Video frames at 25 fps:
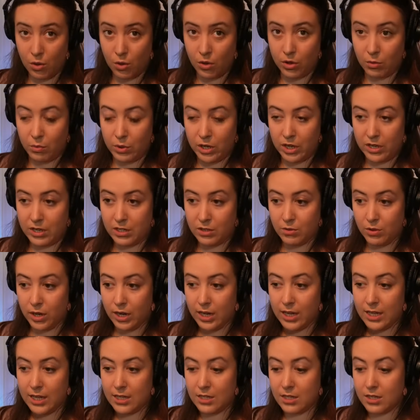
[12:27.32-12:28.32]
the word is,
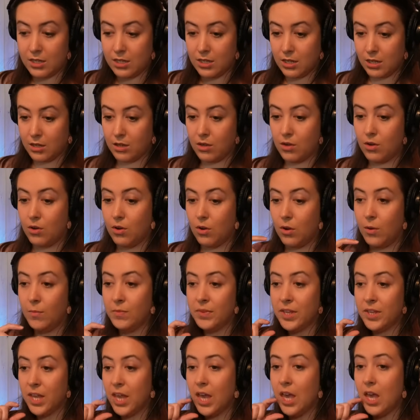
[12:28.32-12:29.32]
right? Insecure.
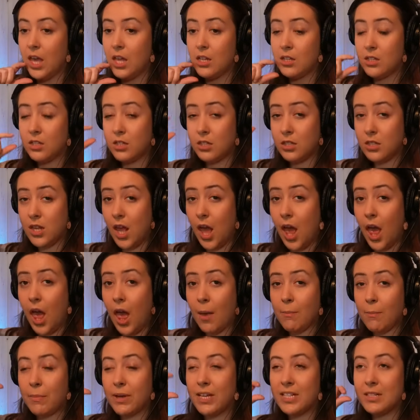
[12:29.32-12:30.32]
But
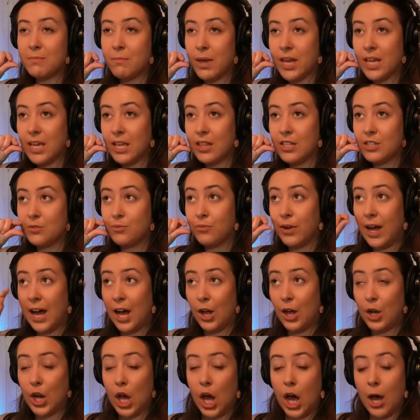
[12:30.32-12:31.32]
he's making this
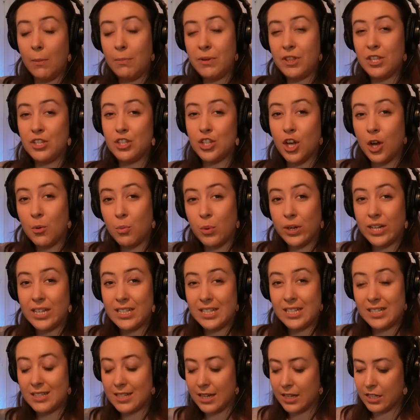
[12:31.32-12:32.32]
vowel up at the top when
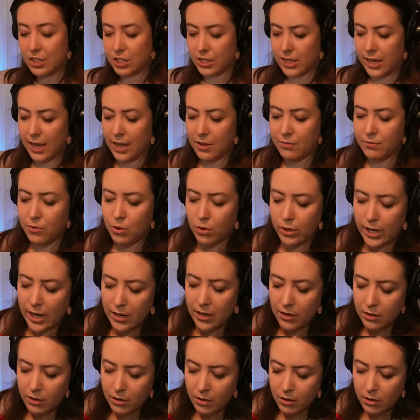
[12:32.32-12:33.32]
he's ascending to the A4
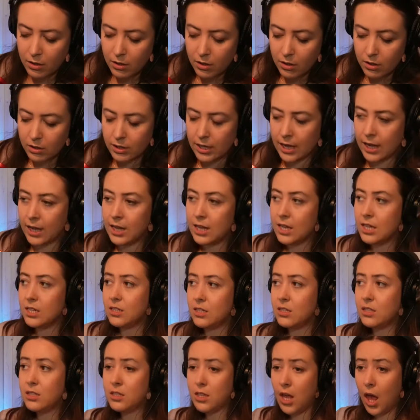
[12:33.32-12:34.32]
again. Yeah.
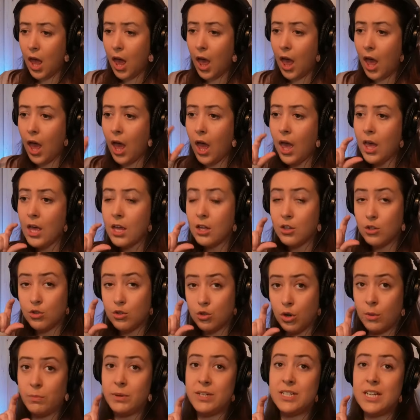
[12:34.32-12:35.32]

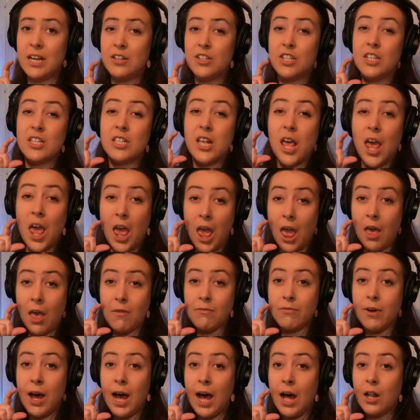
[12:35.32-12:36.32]
Dropping down to this air
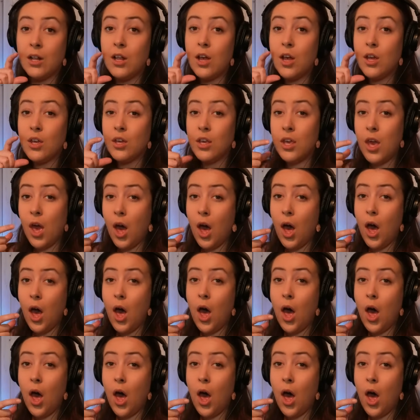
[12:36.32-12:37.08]
vowel. Cure.